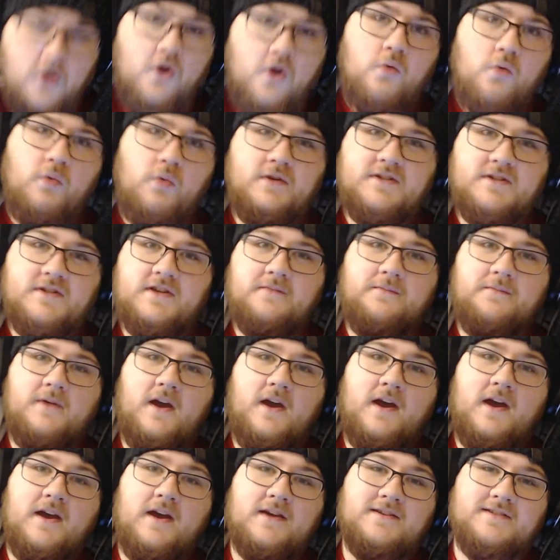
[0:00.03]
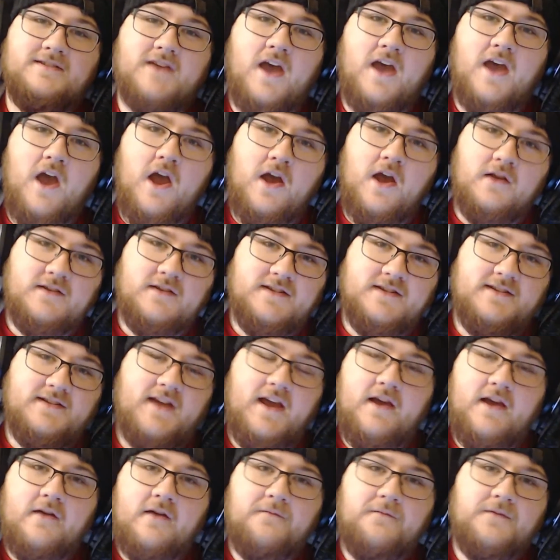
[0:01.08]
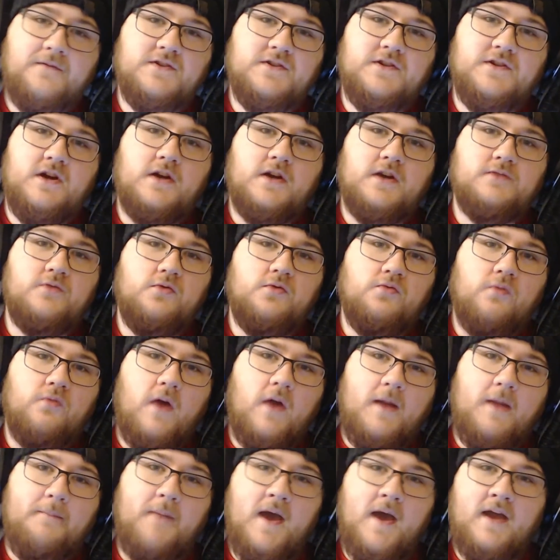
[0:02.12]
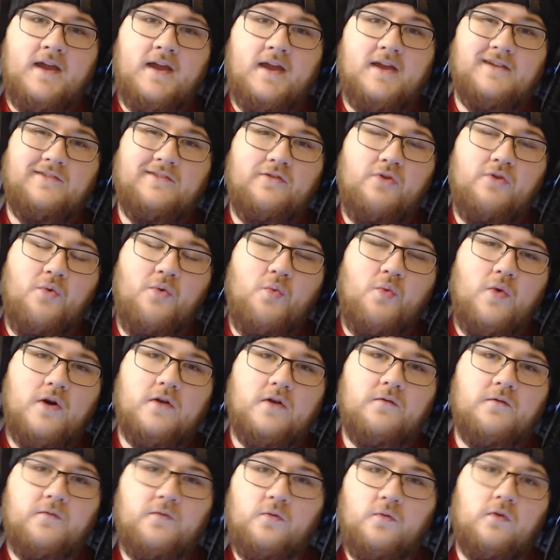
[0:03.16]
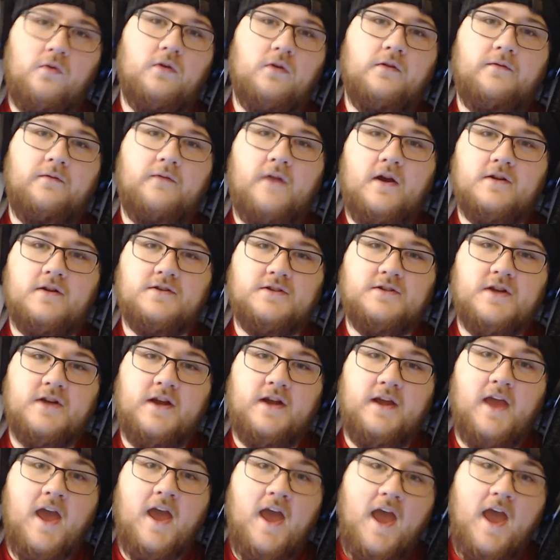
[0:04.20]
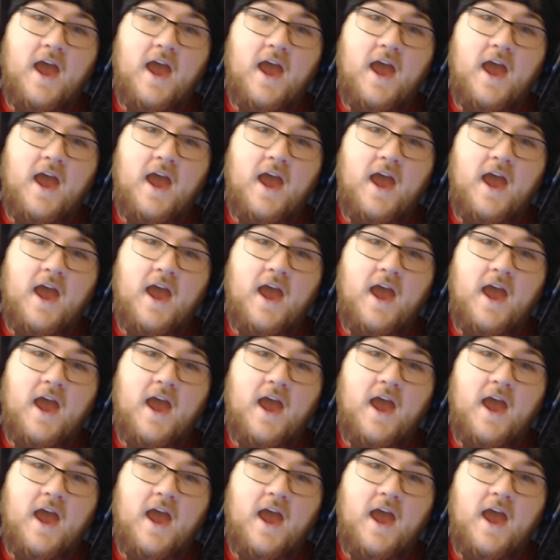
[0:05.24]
What's up, guys? Today on Fishyy Talks, we're right back into the wonderful world of Counter-Strike,